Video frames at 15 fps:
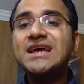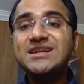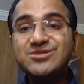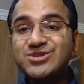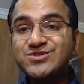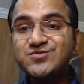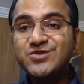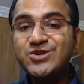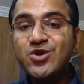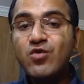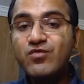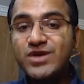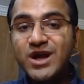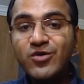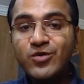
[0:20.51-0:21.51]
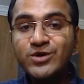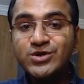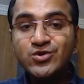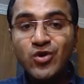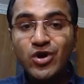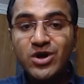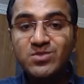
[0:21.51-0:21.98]
In this video, we are going
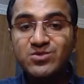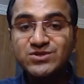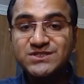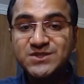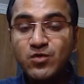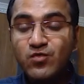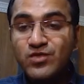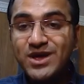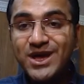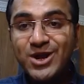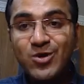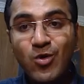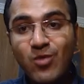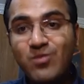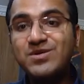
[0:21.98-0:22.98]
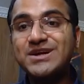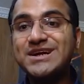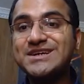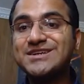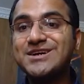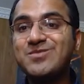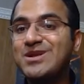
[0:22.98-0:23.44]
to talk about severe
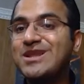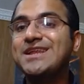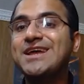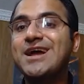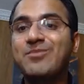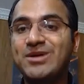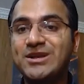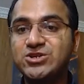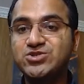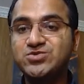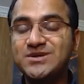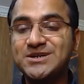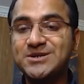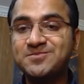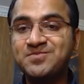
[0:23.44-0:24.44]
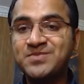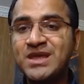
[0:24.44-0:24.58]
complicated malaria management.